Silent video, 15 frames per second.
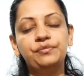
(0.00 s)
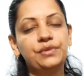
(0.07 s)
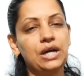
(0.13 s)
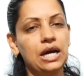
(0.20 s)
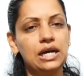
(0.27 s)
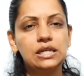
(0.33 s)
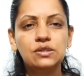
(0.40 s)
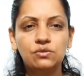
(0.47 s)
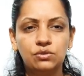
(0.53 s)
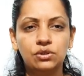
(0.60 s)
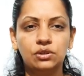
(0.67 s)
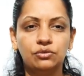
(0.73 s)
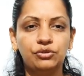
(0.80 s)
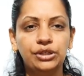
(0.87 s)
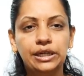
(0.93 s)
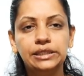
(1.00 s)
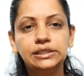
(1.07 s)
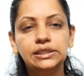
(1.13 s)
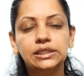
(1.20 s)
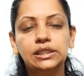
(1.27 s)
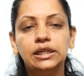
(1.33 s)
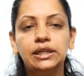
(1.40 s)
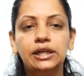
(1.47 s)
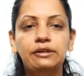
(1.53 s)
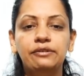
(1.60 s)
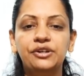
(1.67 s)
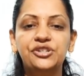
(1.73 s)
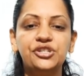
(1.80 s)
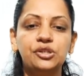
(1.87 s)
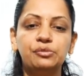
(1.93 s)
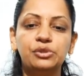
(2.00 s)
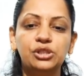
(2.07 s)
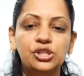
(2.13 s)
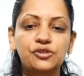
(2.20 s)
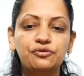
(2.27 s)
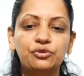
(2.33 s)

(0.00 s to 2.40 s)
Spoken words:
as we had seen, green vegetables,